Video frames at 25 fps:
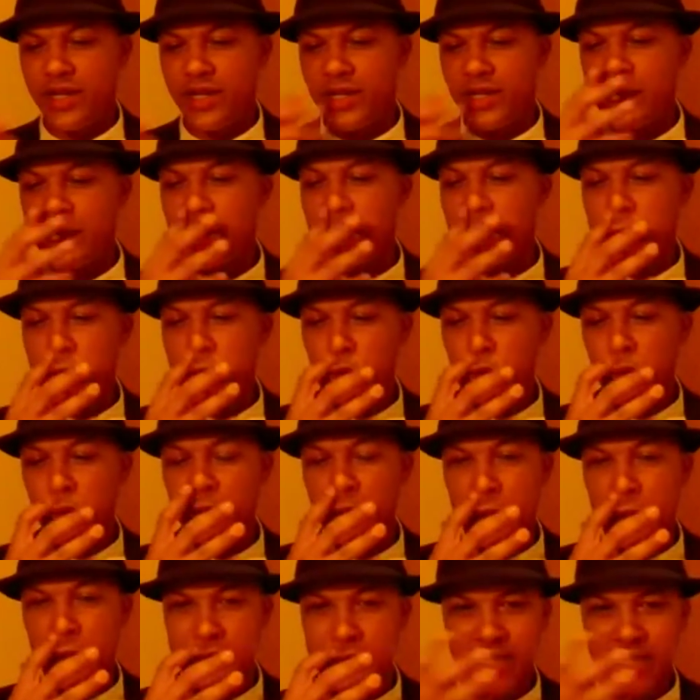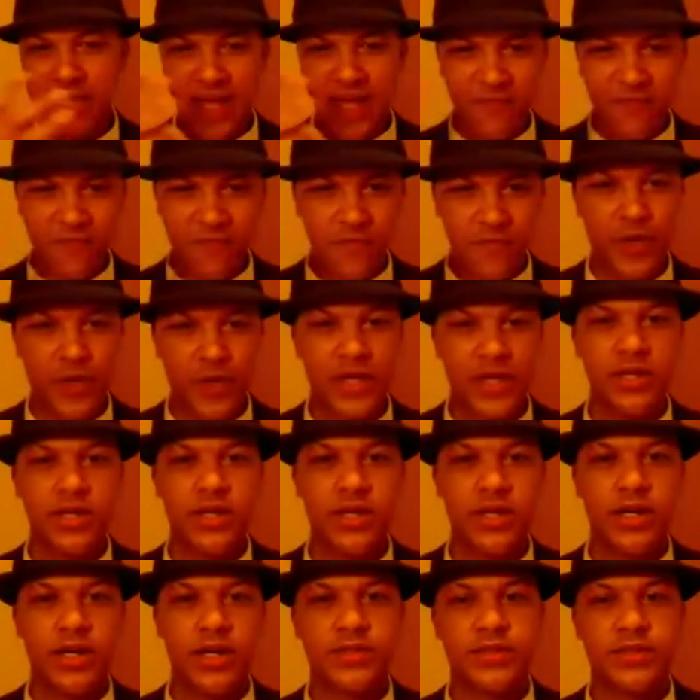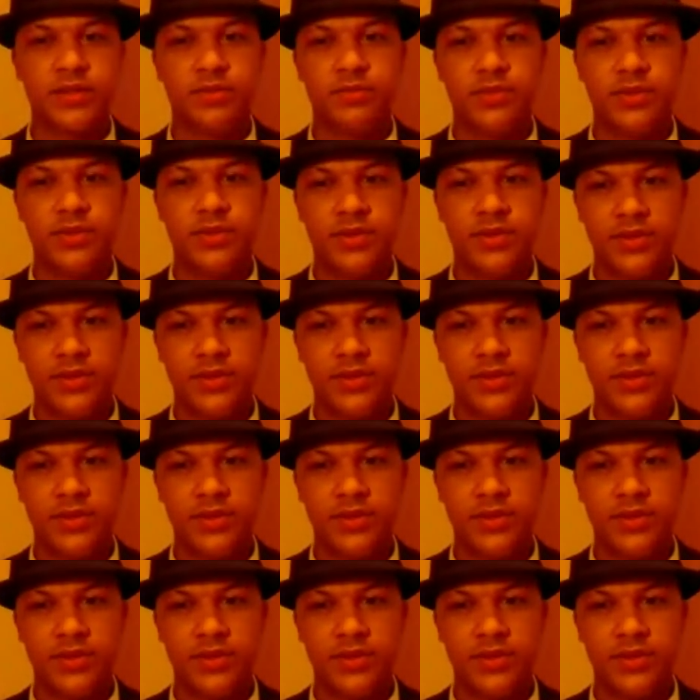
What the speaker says: dedicated to him. He's that freaking awesome.